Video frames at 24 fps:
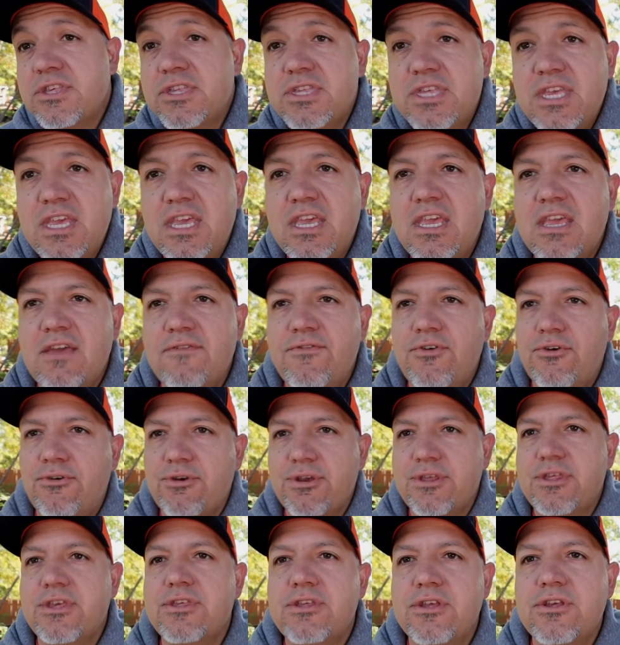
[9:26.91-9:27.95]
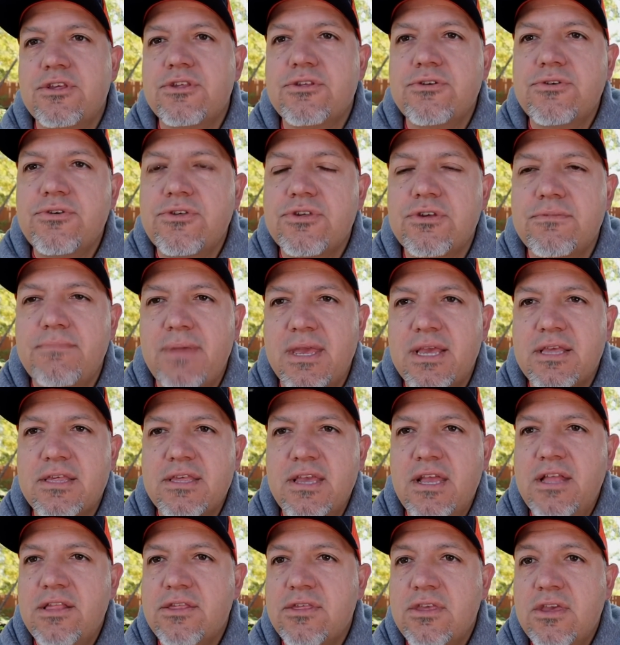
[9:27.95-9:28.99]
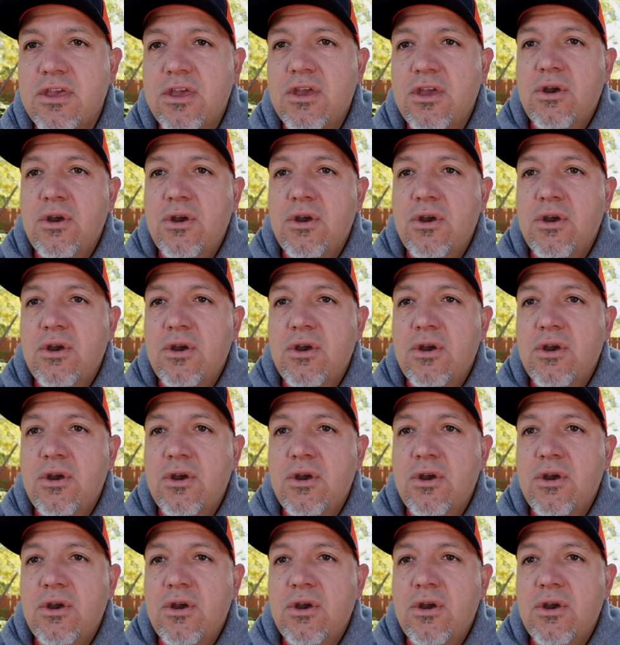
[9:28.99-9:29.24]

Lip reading: see if your existing solution makes sense.